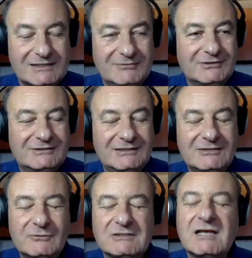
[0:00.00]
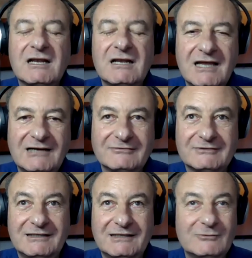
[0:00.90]
book that was
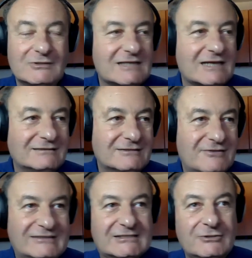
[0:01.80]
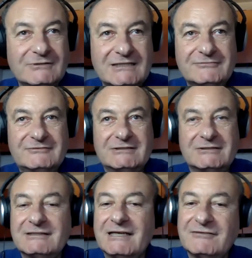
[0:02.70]
loved and was sought
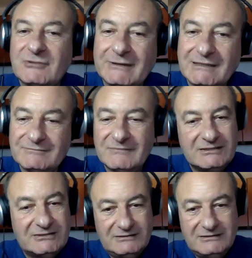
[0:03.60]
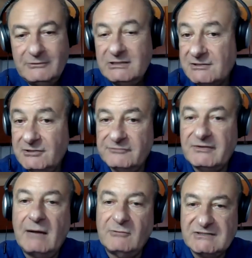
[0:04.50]
after everywhere. But there was a lot of
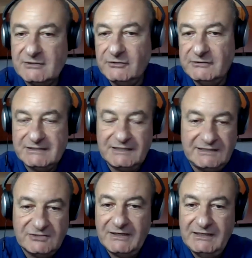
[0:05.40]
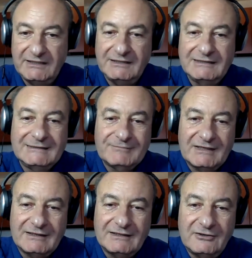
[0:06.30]
Amos Oz and Israeli
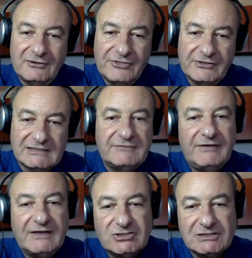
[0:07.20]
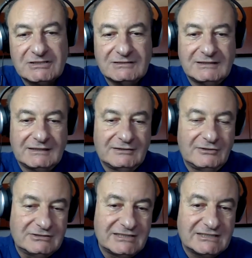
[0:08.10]
authors, fiction, and
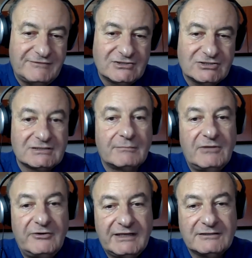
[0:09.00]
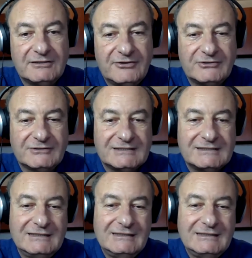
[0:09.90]
not just fiction, American authors,